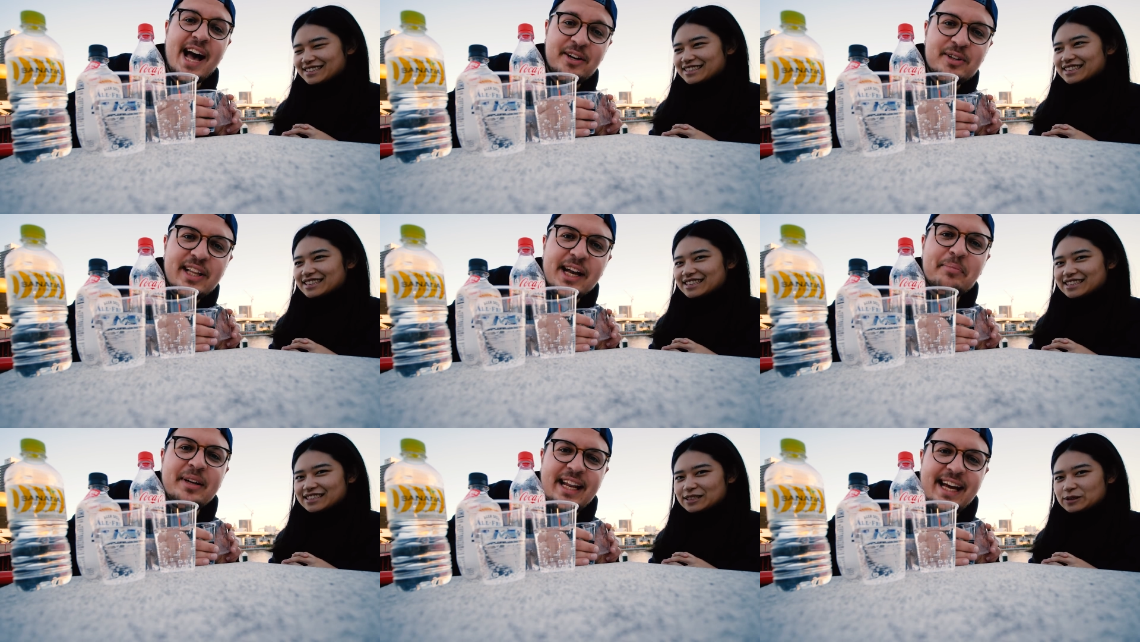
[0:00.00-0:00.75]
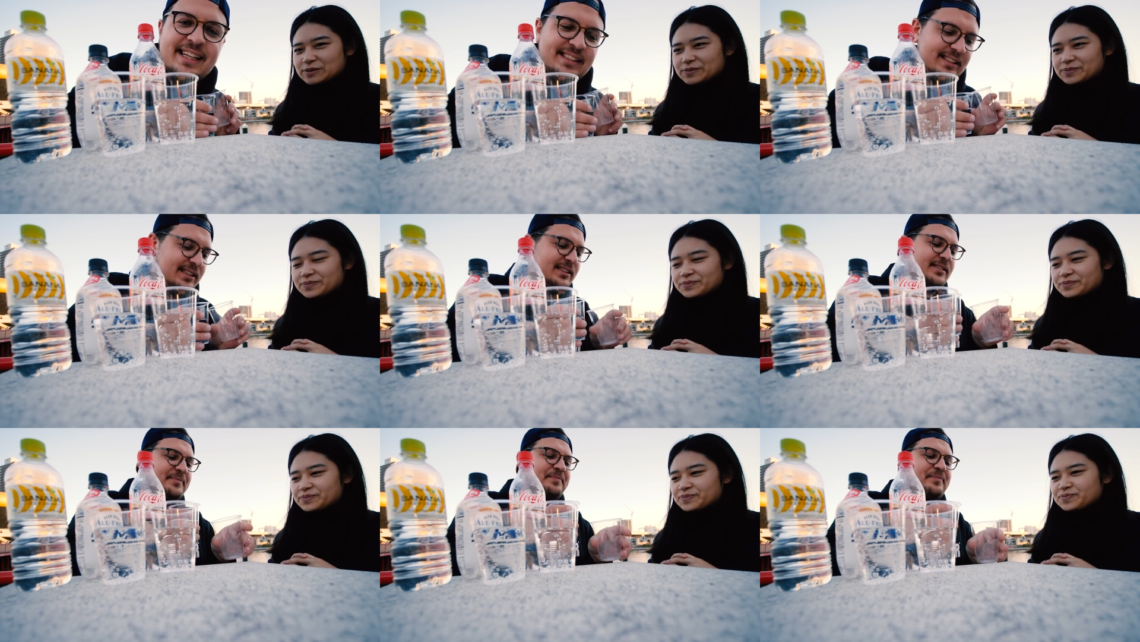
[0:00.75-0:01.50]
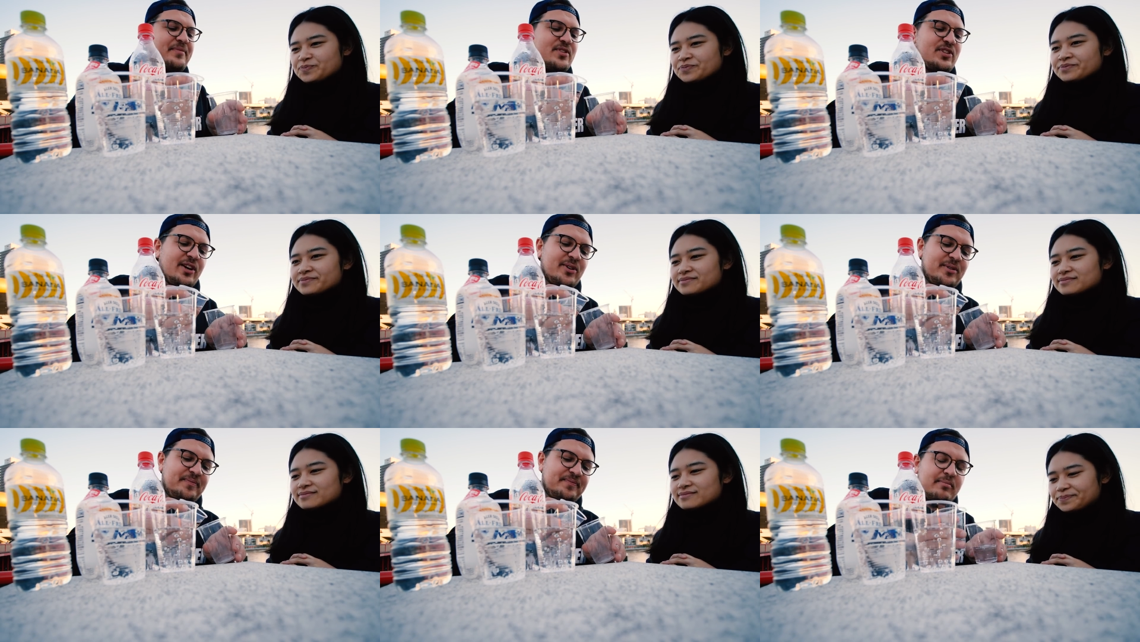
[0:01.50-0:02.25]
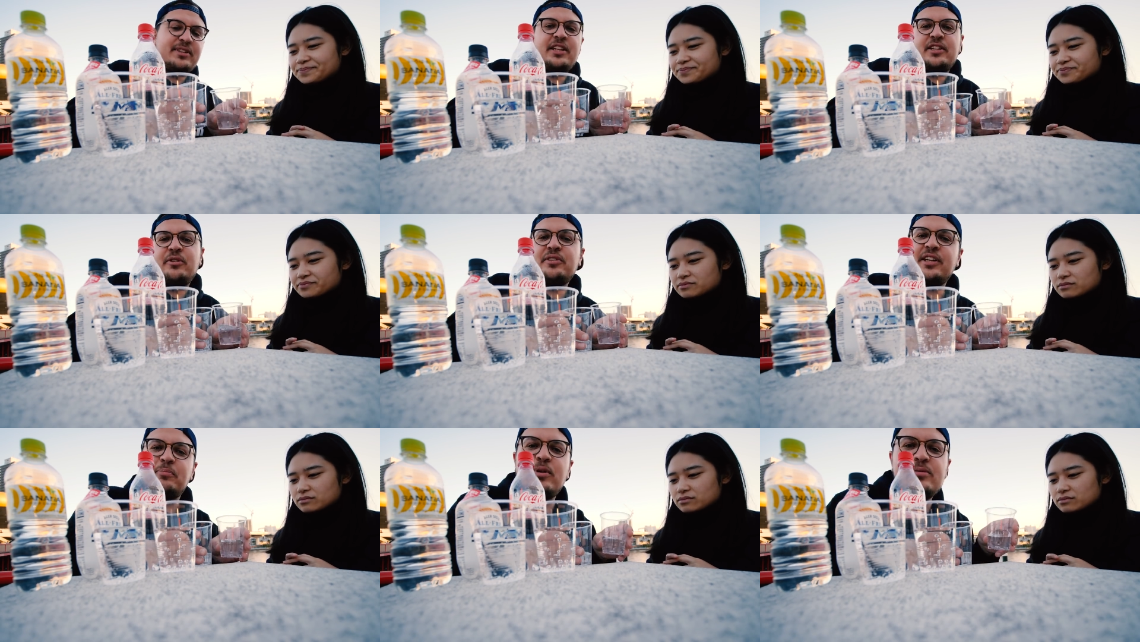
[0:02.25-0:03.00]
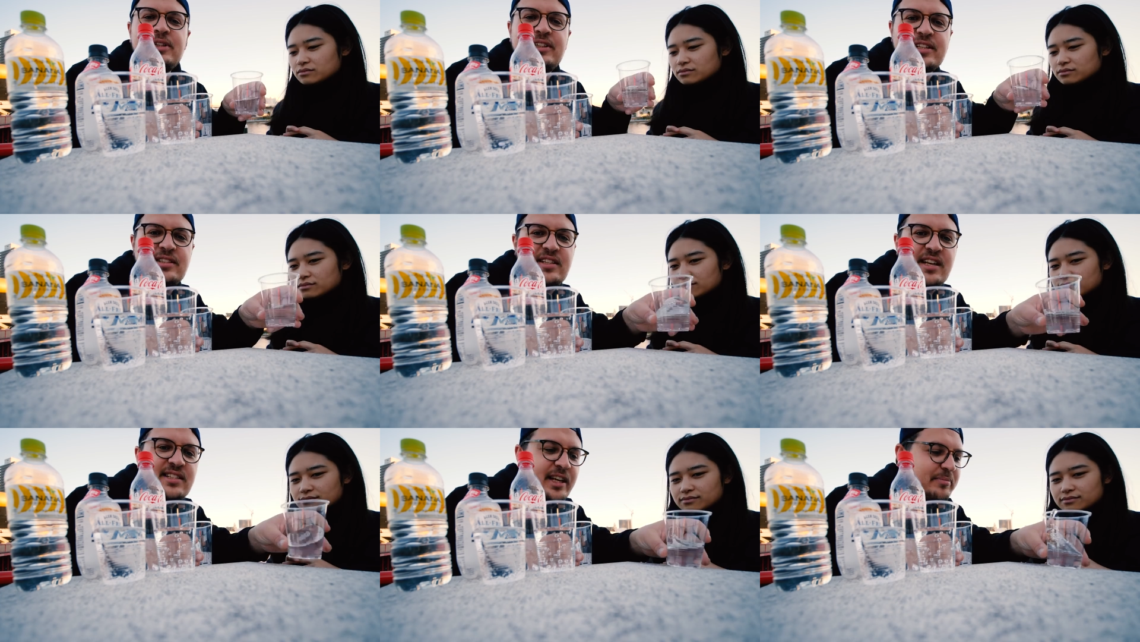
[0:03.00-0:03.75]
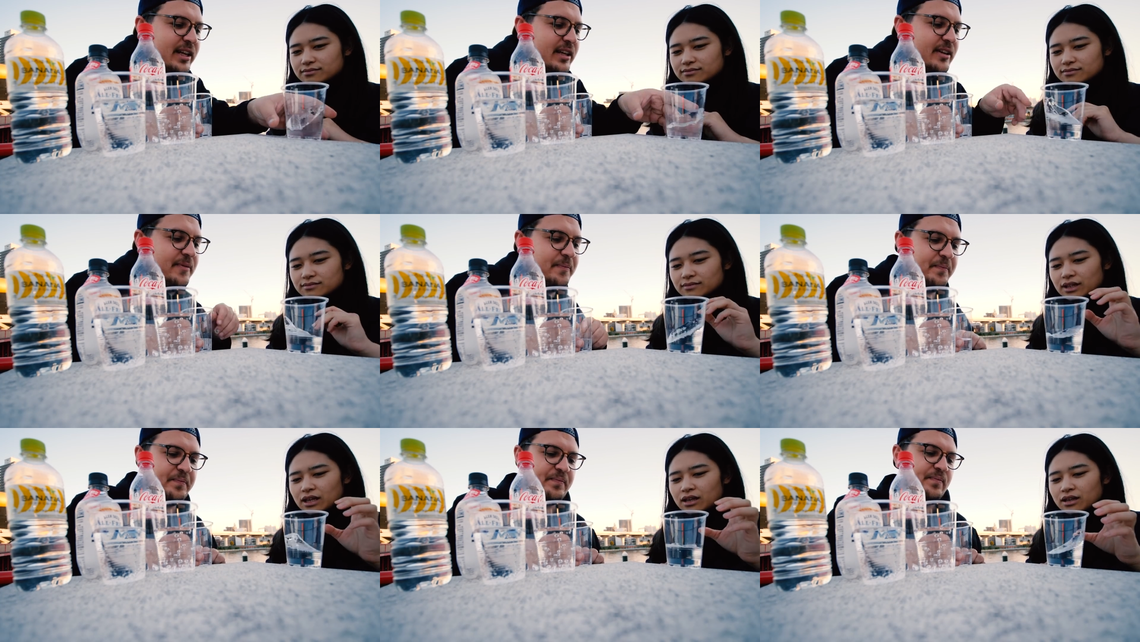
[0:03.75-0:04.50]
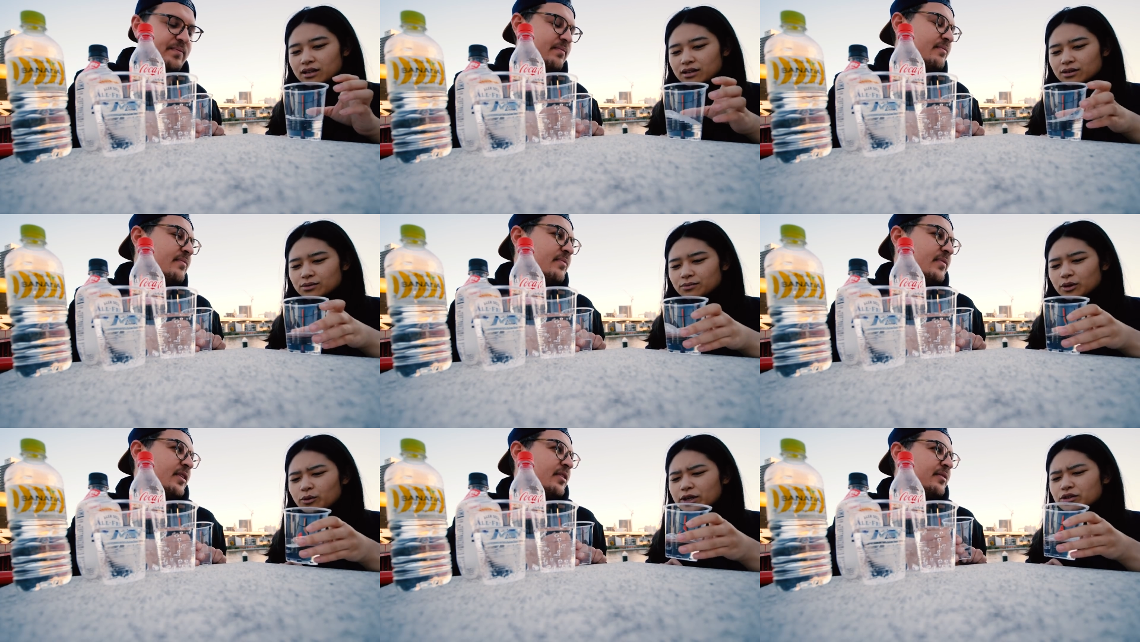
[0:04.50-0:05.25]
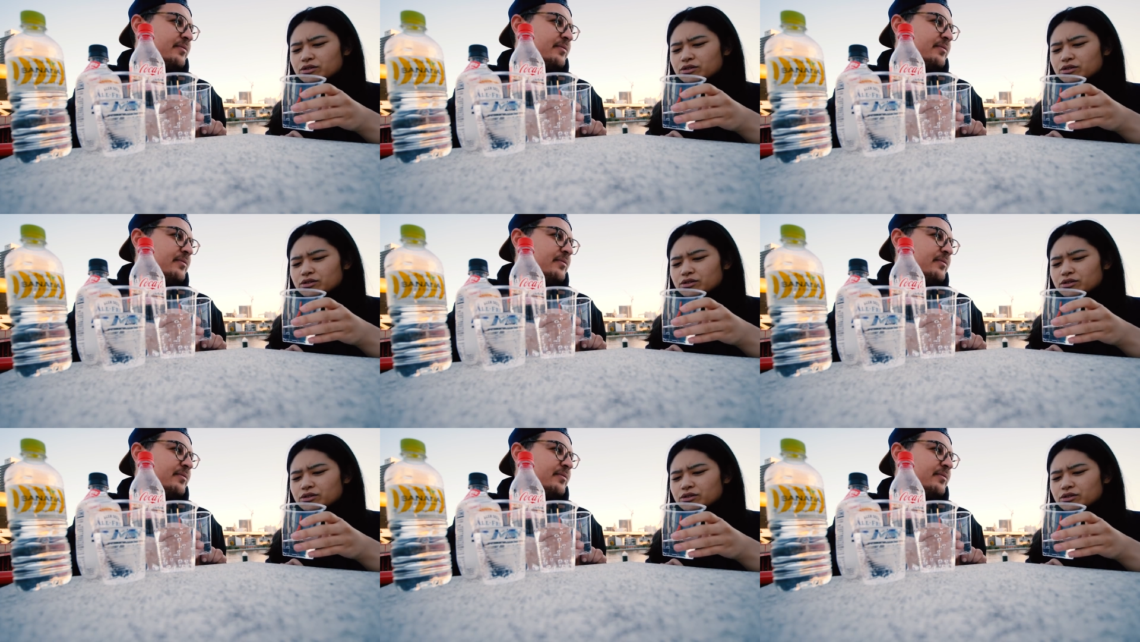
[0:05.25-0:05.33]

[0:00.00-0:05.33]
Speaker 1: I don't like bananas. So, but then the good thing, it probably doesn't taste like banana. Wait,